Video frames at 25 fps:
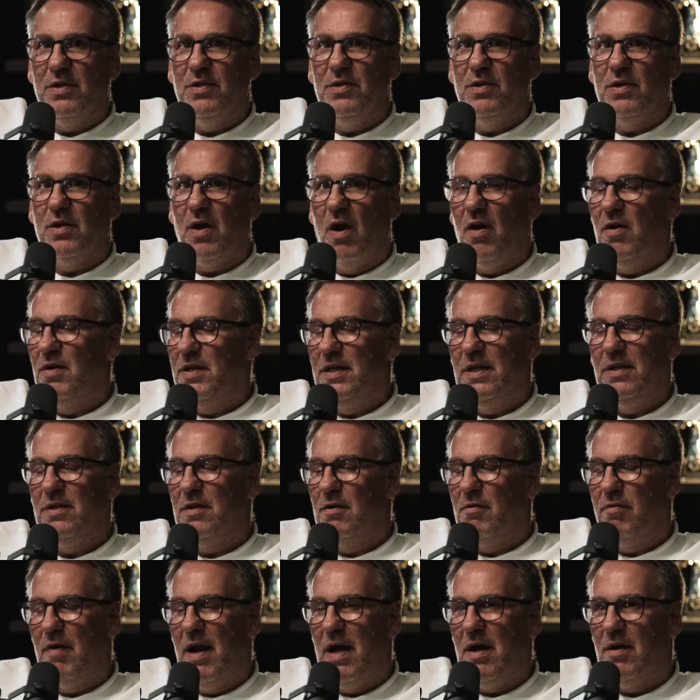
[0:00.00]
And you can't hear
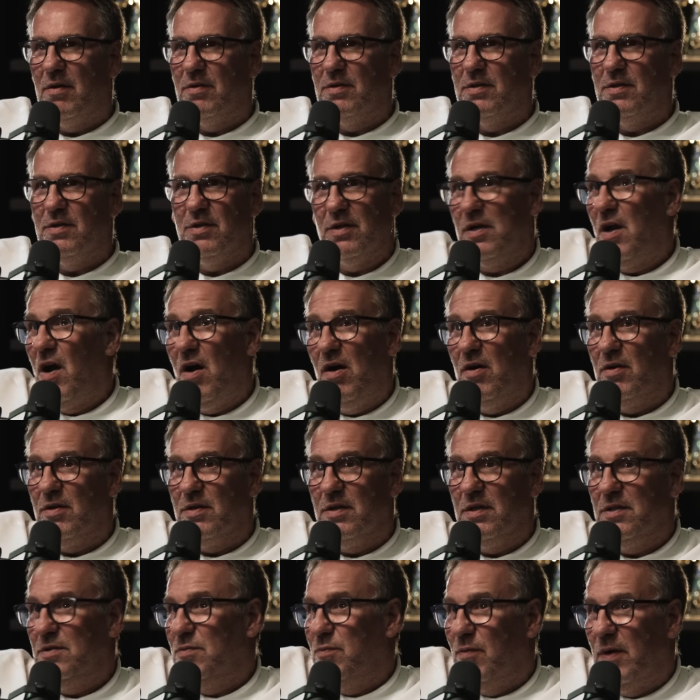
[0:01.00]
the crowd. You
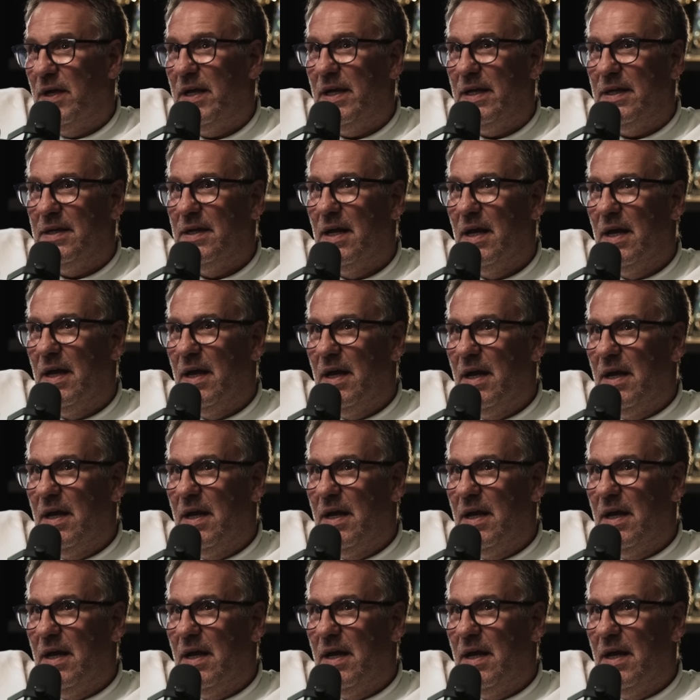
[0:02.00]
can't. It's weird.